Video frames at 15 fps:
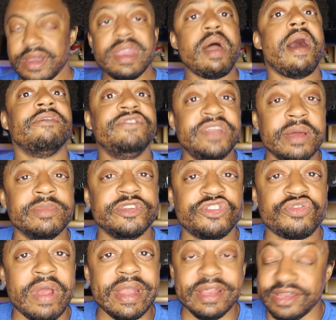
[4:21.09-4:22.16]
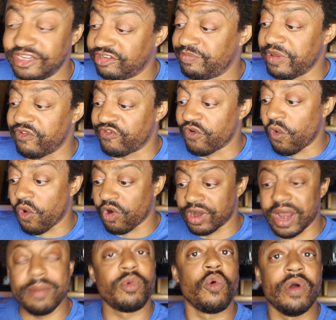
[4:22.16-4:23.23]
Now, I've demonstrated this before
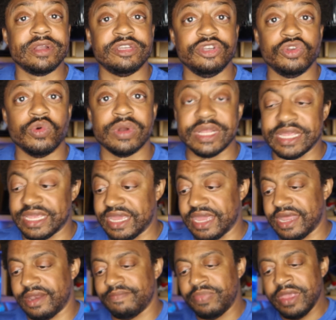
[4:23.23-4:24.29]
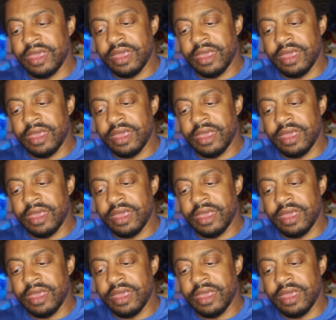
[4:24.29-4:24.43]
and I'm going to do it again.